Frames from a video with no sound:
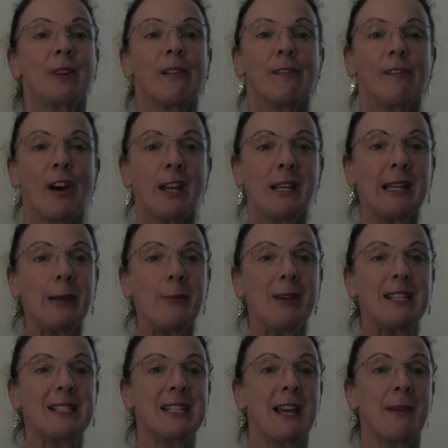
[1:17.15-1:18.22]
Finally, we
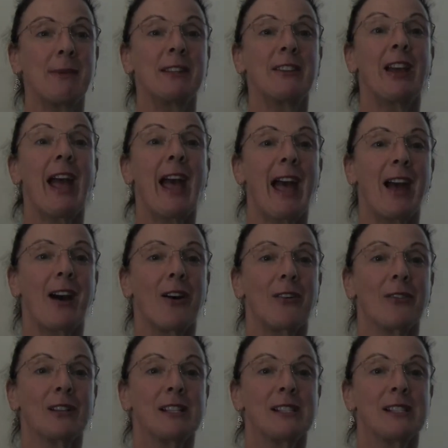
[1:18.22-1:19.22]
examine the how,